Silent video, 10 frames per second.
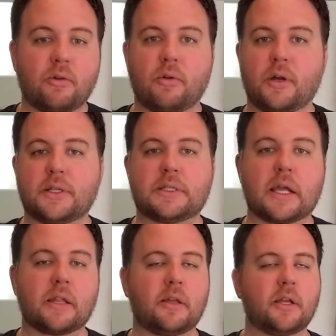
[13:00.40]
or a
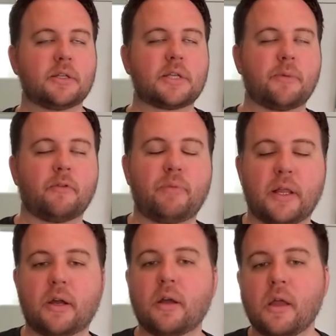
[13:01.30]
second line type of
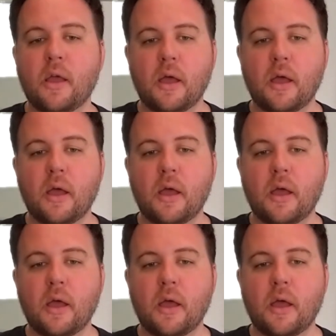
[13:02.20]
player.